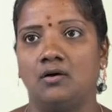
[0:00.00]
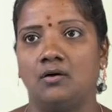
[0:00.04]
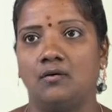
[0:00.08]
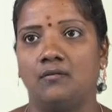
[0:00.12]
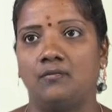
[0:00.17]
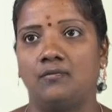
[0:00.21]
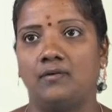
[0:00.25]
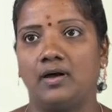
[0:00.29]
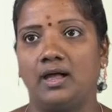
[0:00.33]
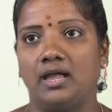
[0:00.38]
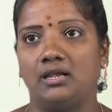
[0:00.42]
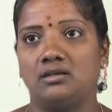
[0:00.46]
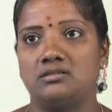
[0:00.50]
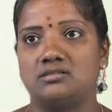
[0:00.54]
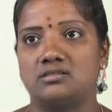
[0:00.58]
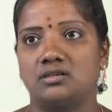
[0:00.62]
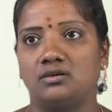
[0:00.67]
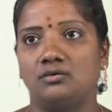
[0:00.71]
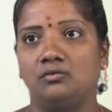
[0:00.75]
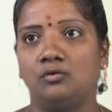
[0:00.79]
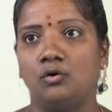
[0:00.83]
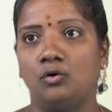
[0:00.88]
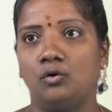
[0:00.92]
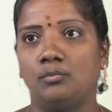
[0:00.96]
finds
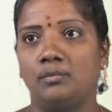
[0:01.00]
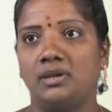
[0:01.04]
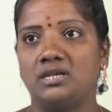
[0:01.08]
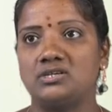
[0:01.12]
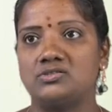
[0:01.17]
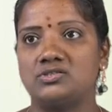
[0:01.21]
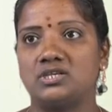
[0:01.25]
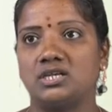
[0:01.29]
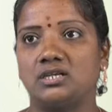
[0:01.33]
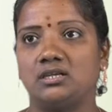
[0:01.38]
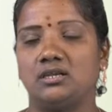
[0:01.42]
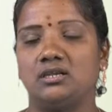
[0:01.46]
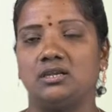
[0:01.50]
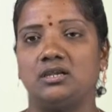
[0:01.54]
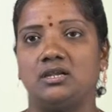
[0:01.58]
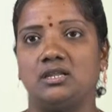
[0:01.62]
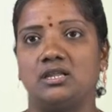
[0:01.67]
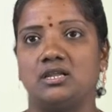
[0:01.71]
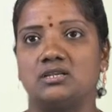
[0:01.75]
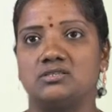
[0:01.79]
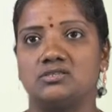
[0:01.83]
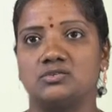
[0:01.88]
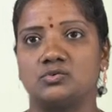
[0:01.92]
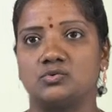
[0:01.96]
no mention in
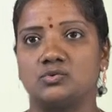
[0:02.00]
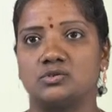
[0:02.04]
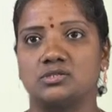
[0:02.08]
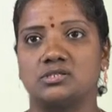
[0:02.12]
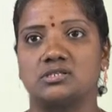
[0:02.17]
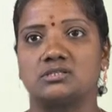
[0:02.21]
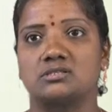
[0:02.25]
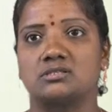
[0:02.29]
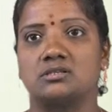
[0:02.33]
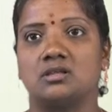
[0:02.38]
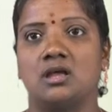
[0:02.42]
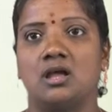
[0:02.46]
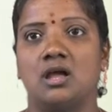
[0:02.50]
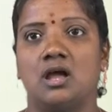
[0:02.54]
Indian sources